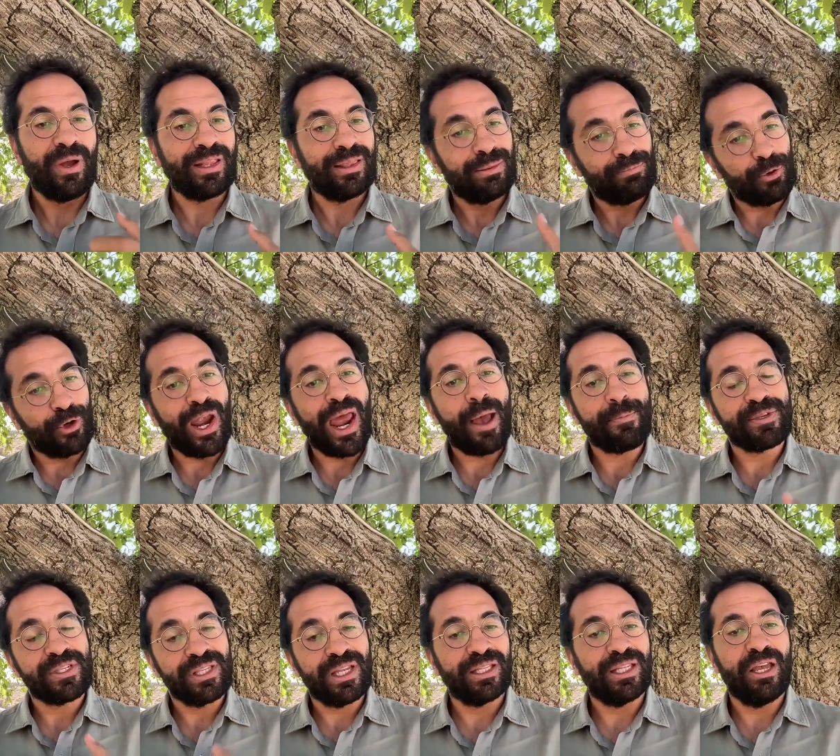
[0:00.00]
but
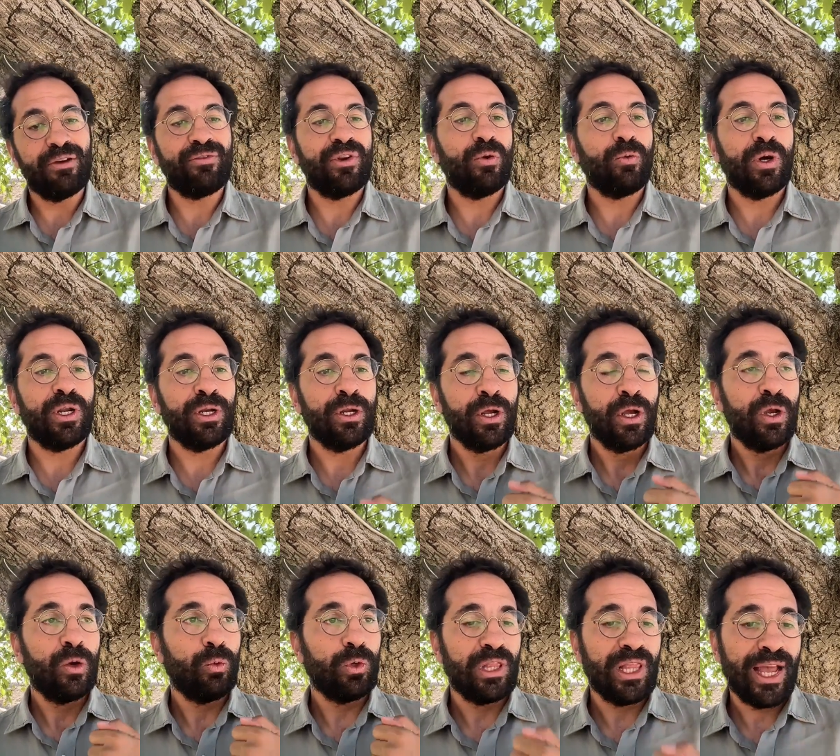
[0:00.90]
perhaps not everyone
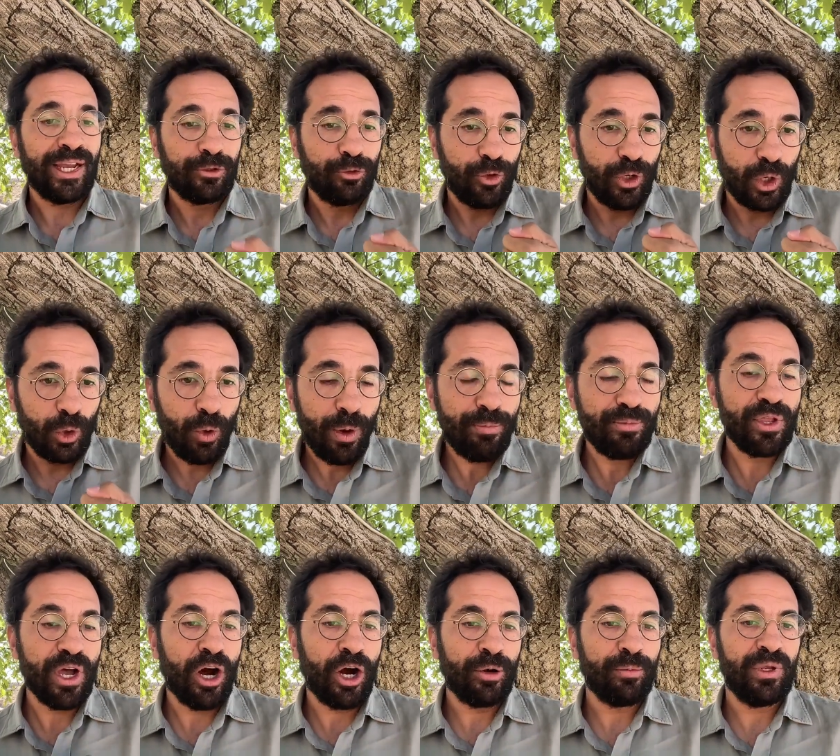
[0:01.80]
would like to
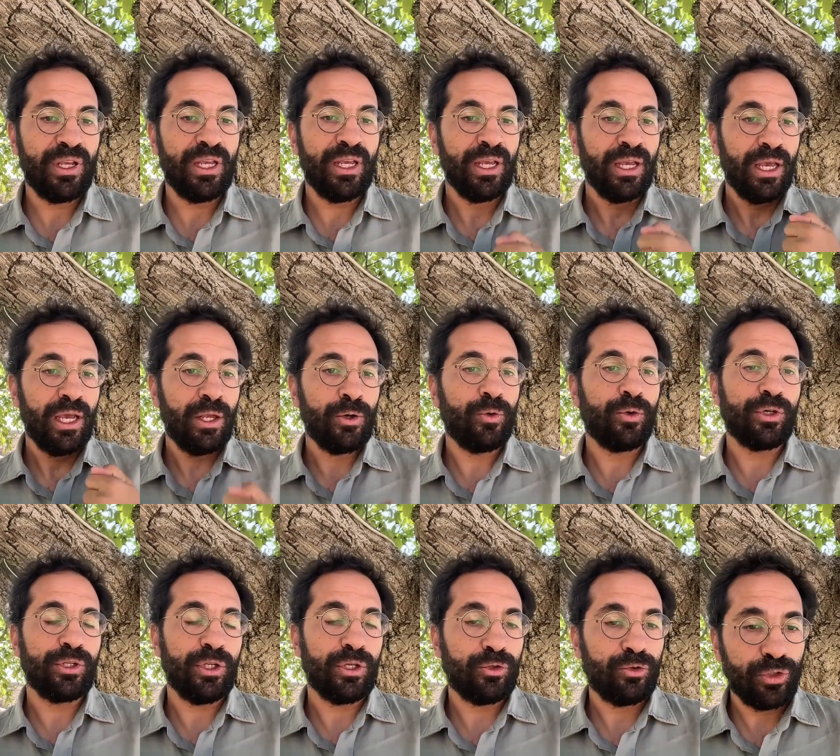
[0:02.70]
equip the army in
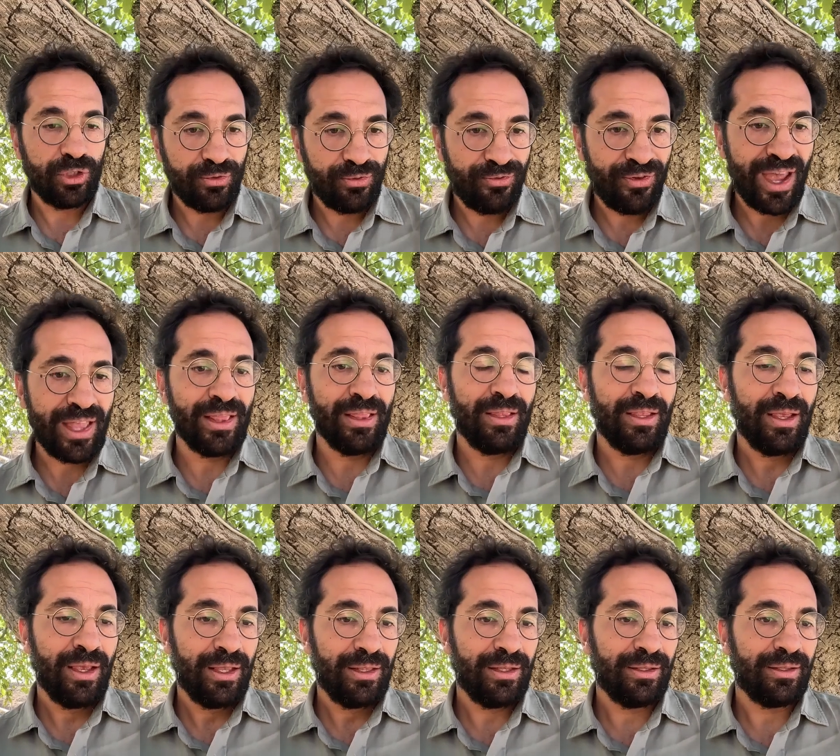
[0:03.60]
order to defend
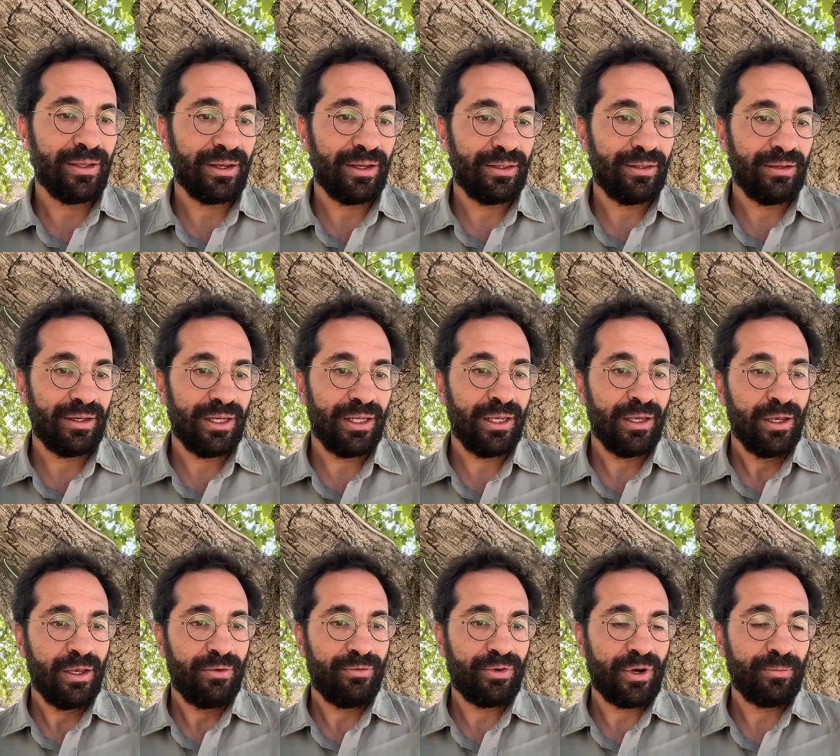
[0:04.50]
the territory
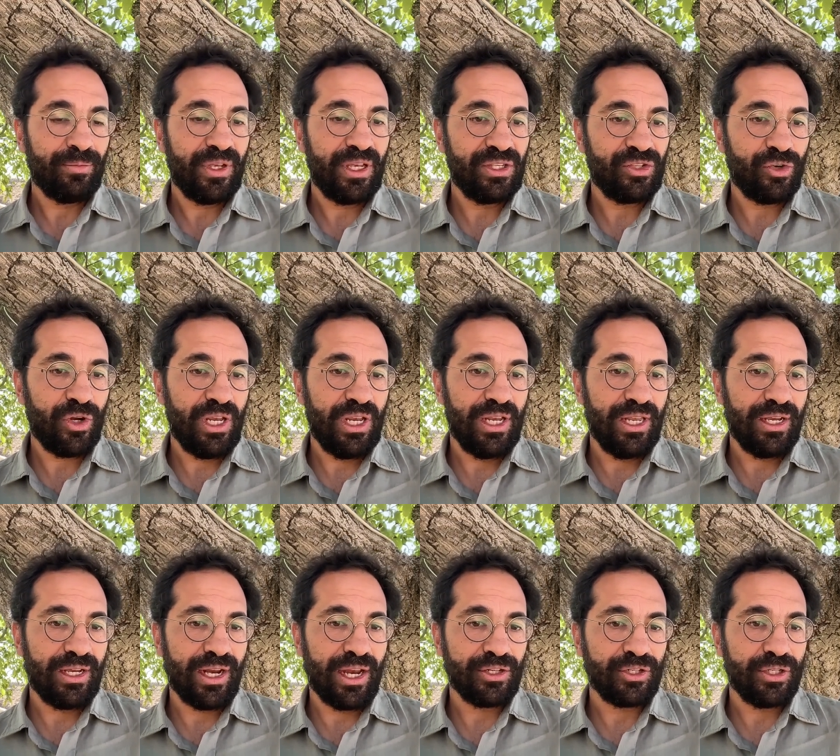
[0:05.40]
from the
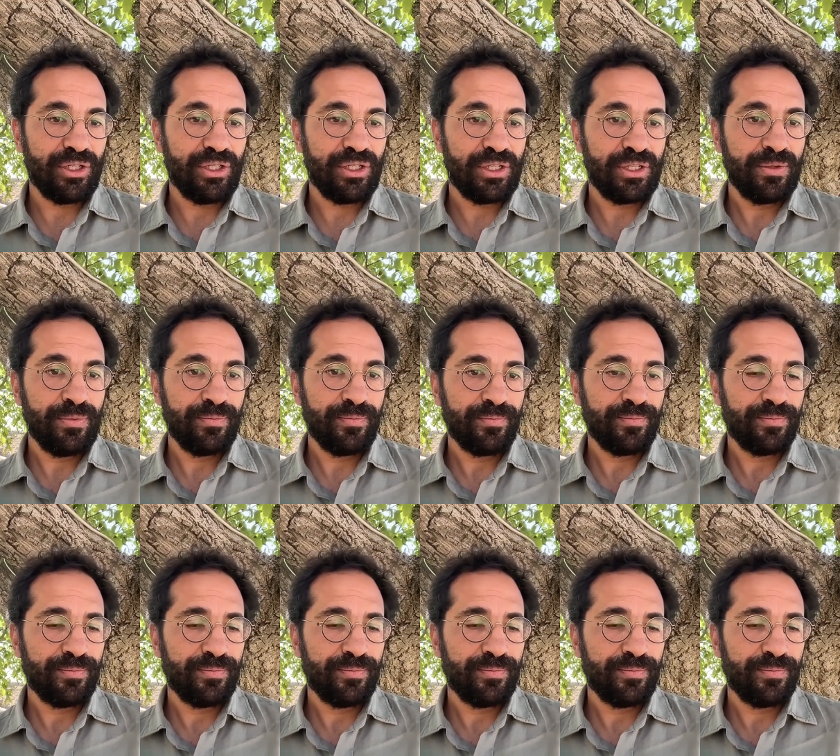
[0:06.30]
Israeli aggressions.